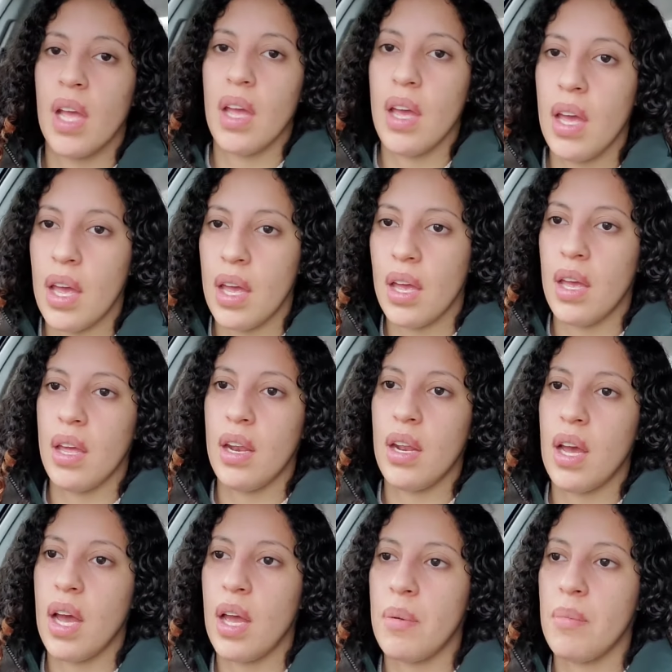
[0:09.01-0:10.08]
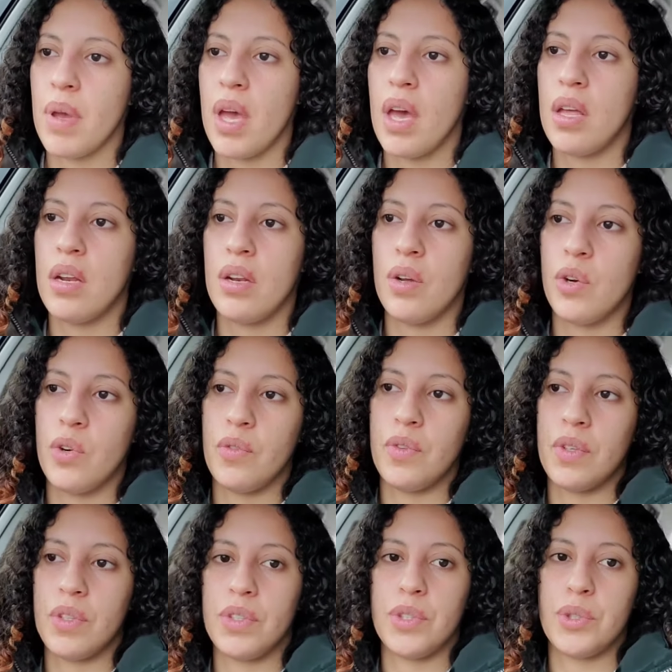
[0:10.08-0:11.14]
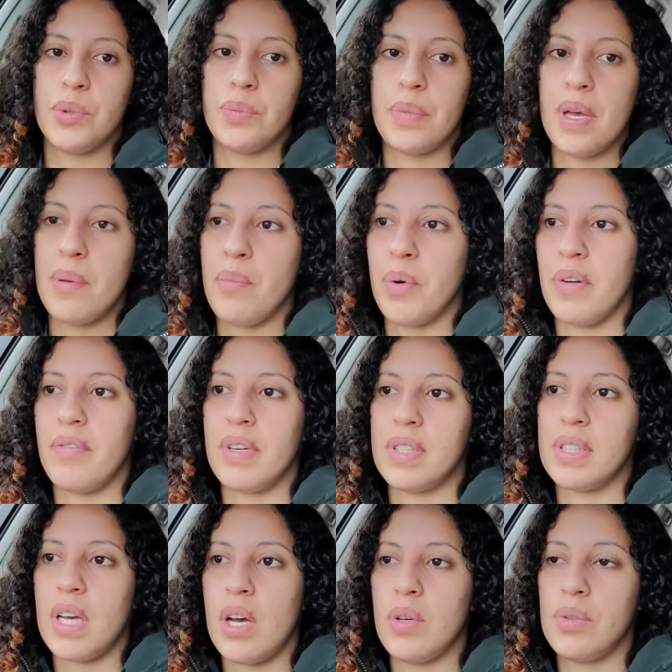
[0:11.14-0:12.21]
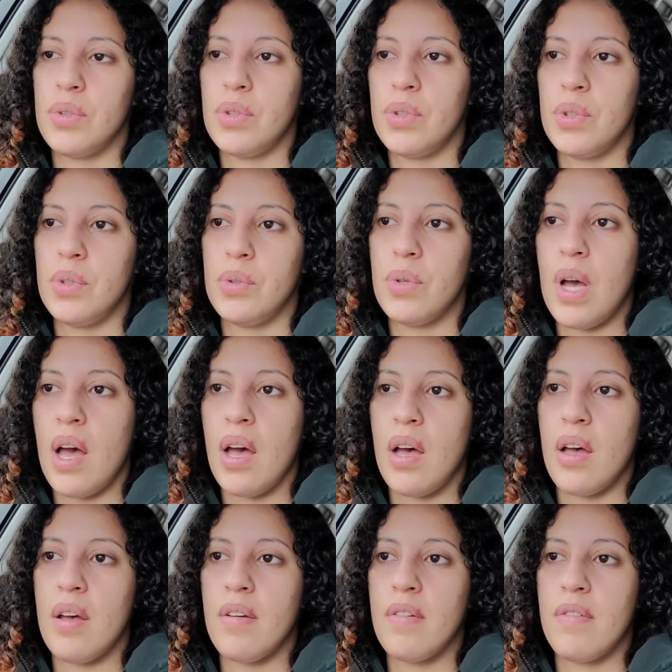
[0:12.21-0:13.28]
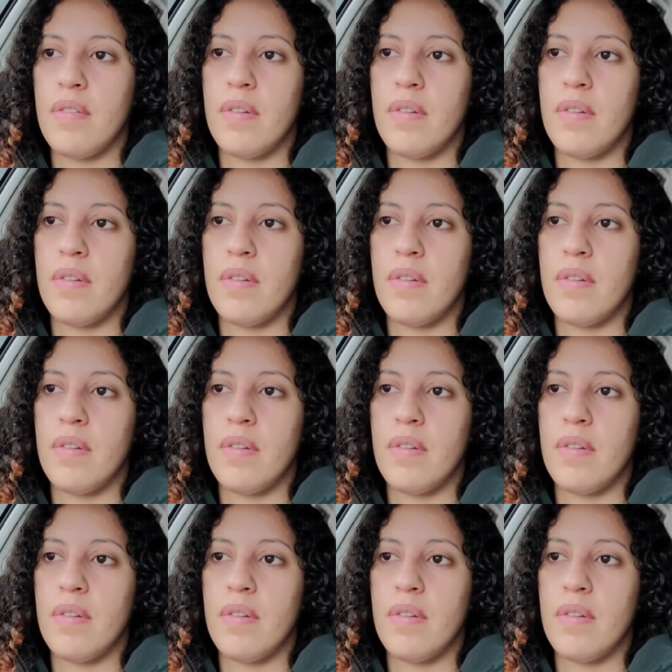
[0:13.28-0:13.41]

and I'm headed over to my boyfriend's house to have